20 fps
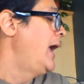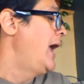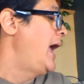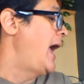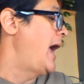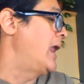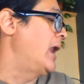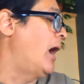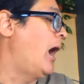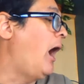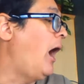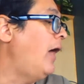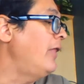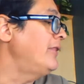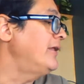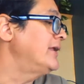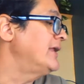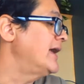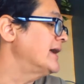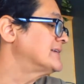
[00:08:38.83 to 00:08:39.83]
And all
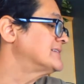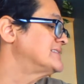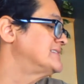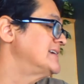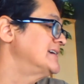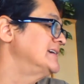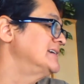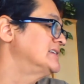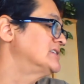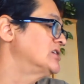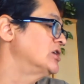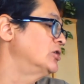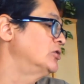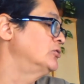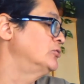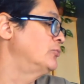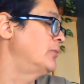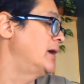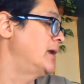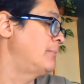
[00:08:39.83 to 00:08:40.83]
the next day,
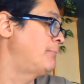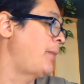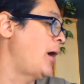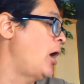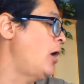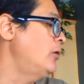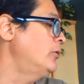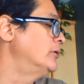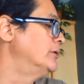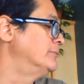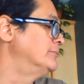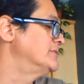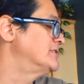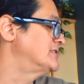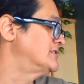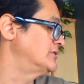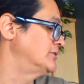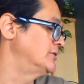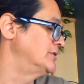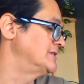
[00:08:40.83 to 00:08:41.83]
Toad read poems
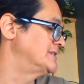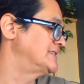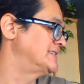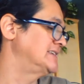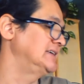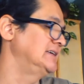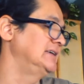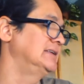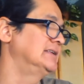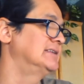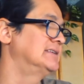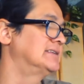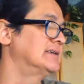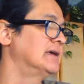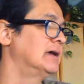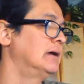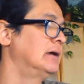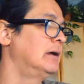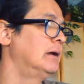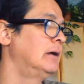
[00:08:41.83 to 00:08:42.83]
to his seeds.
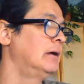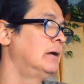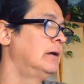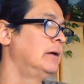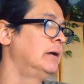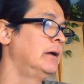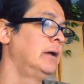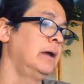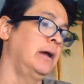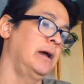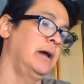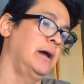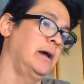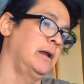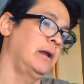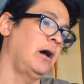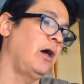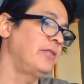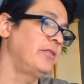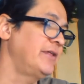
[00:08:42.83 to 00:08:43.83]

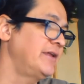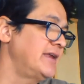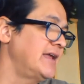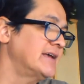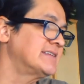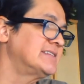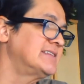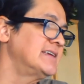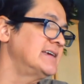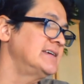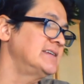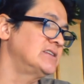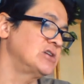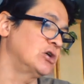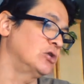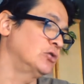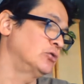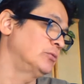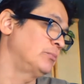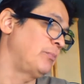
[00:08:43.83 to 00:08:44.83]
And all the next day,
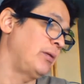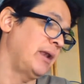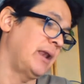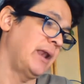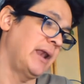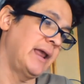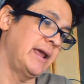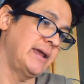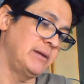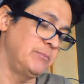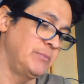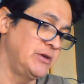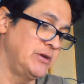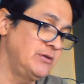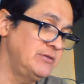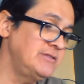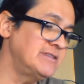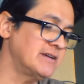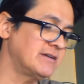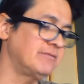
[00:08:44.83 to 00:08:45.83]
Toad played
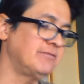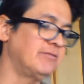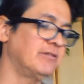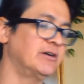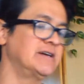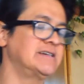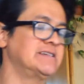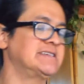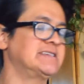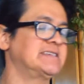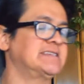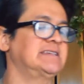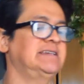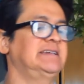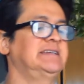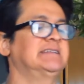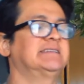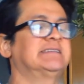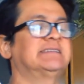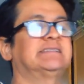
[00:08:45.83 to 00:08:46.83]
music for his
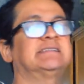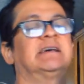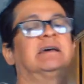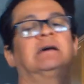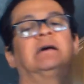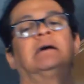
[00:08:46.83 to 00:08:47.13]
seeds.